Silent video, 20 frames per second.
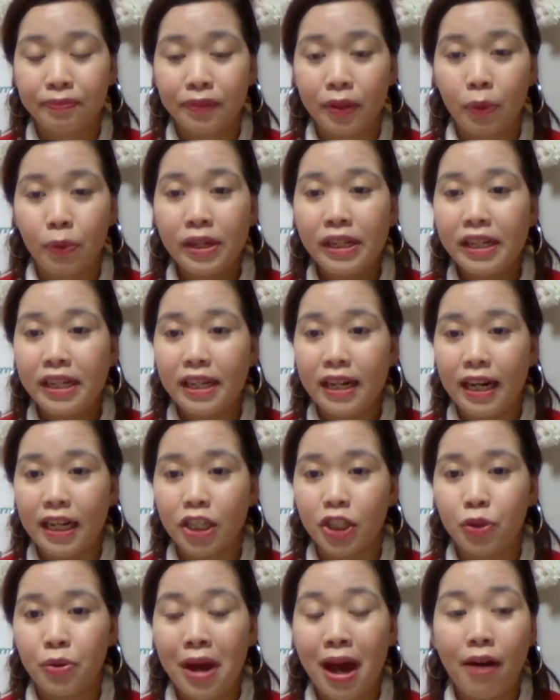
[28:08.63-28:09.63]
really,
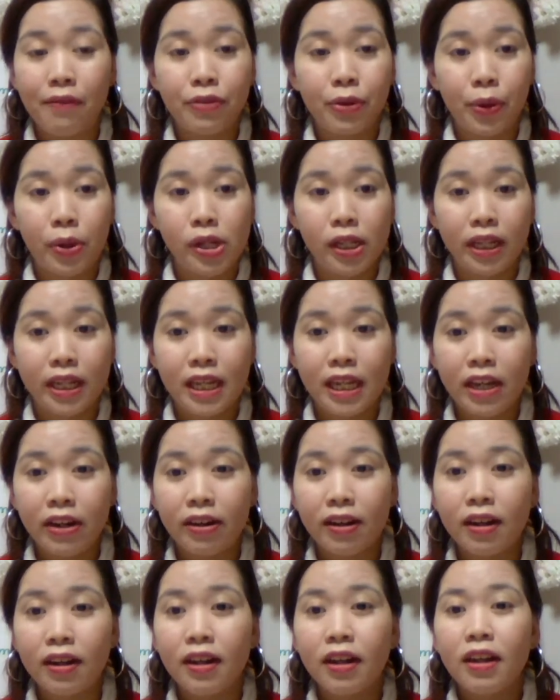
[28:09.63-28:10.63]
guys, to have you all
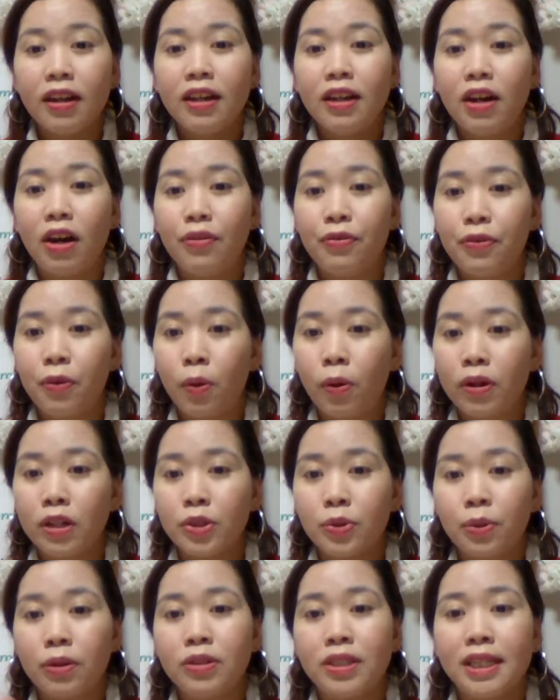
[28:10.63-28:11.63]
here. Of
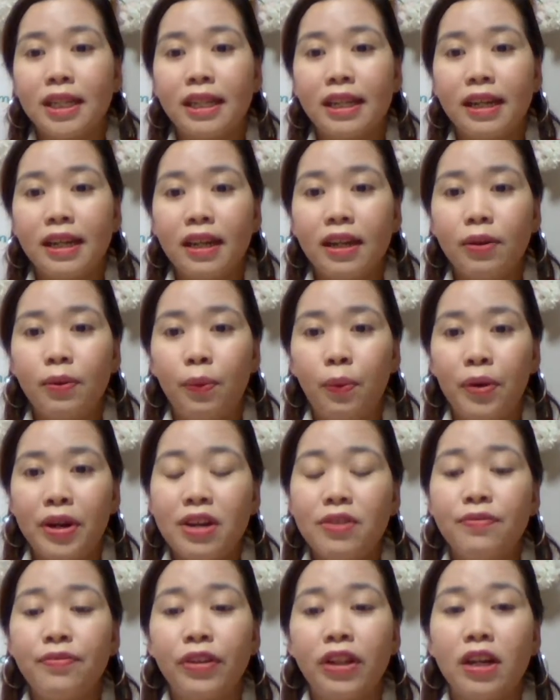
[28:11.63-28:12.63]
course, Rosalie
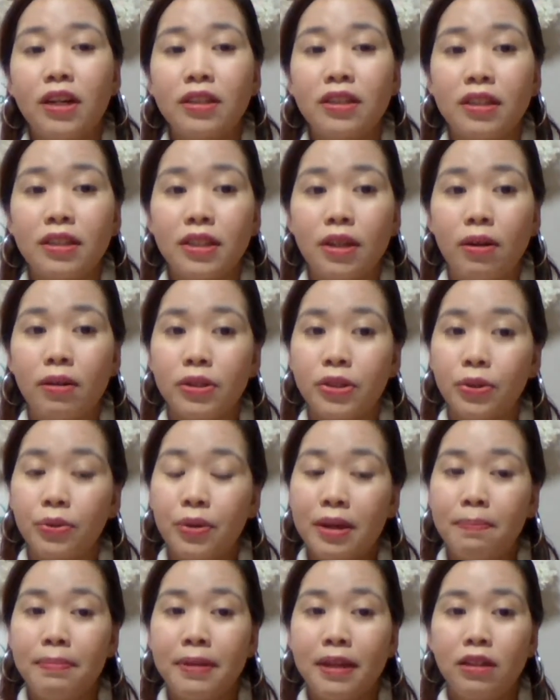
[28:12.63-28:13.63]
Green Vlogs is also
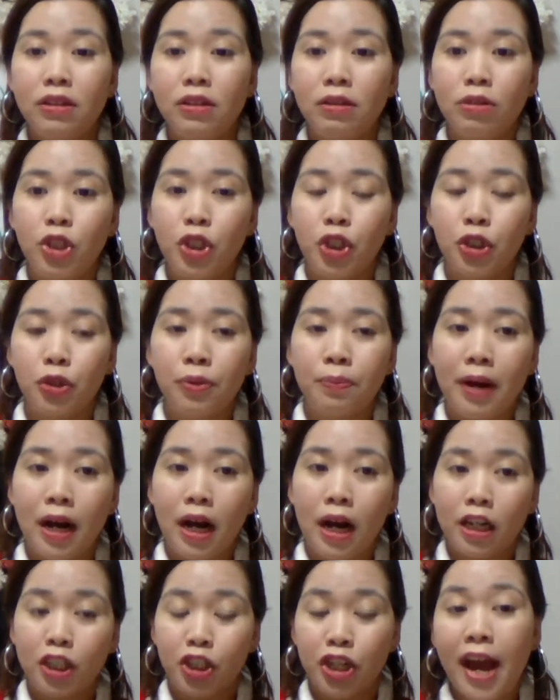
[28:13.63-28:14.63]
a big YouTube
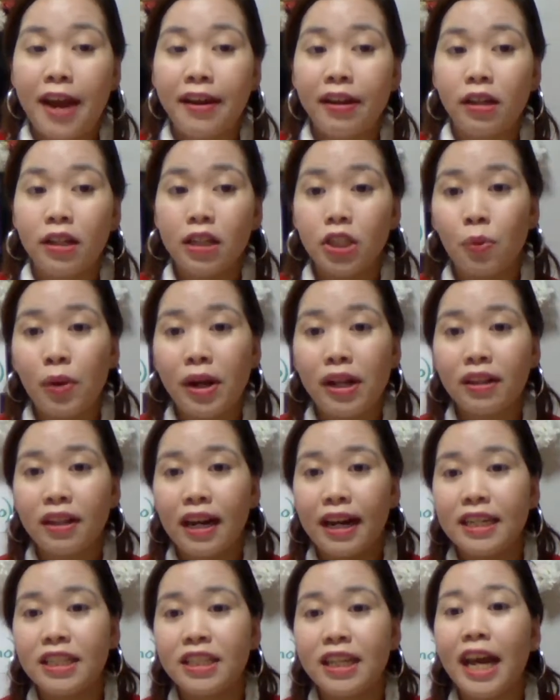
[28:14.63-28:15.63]
channel as well,
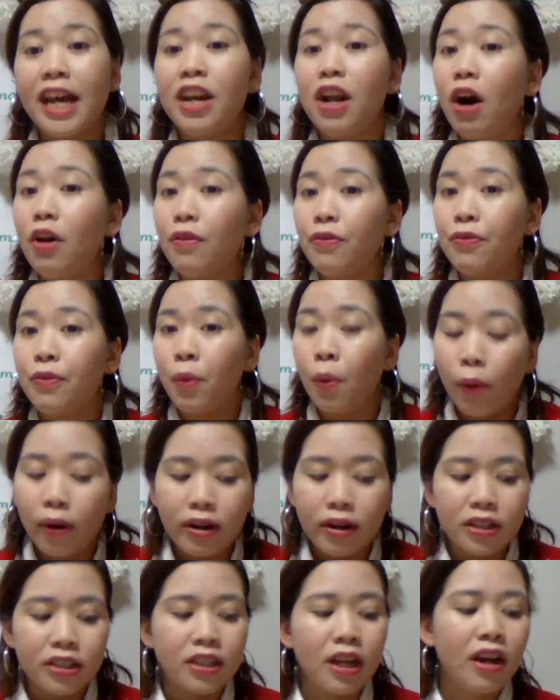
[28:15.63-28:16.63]
guys. And of
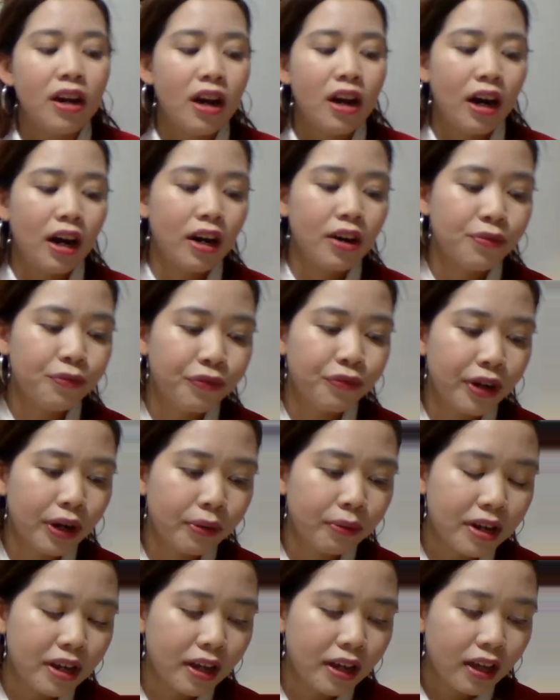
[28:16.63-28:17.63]
course, our
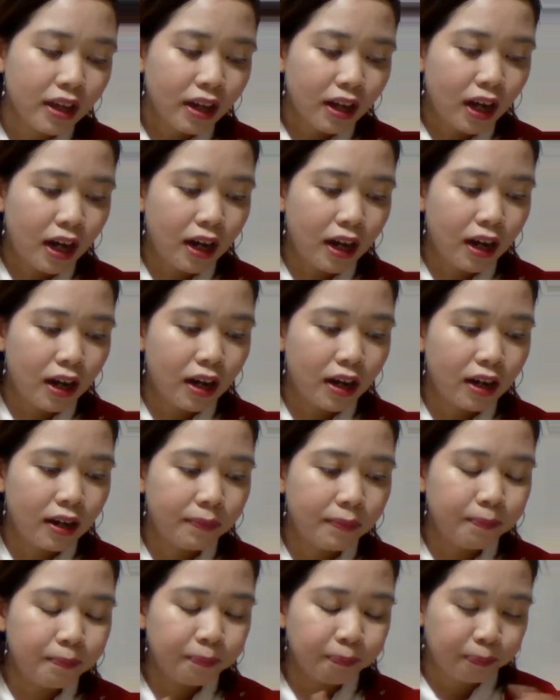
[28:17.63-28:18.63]
very
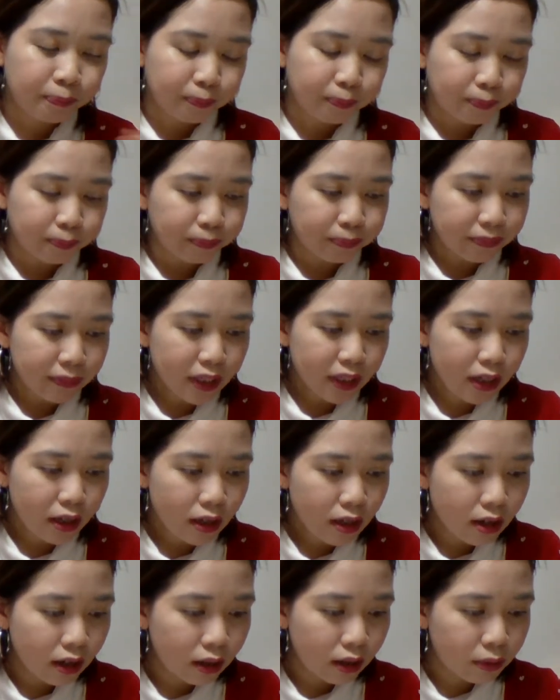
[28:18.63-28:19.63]

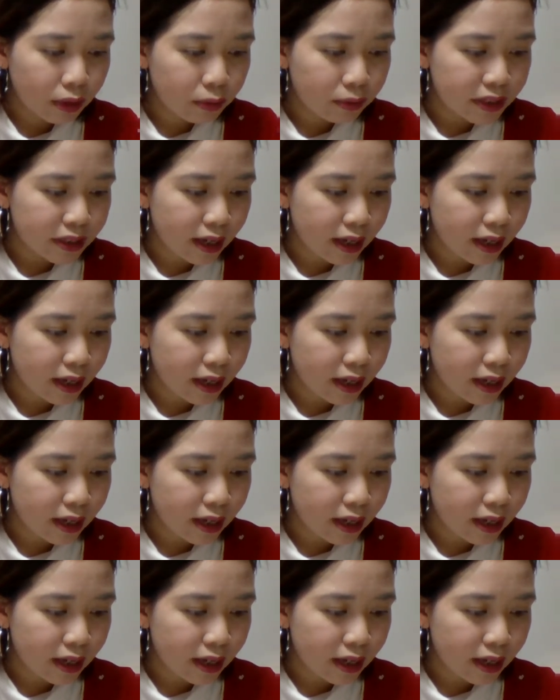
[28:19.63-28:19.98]
our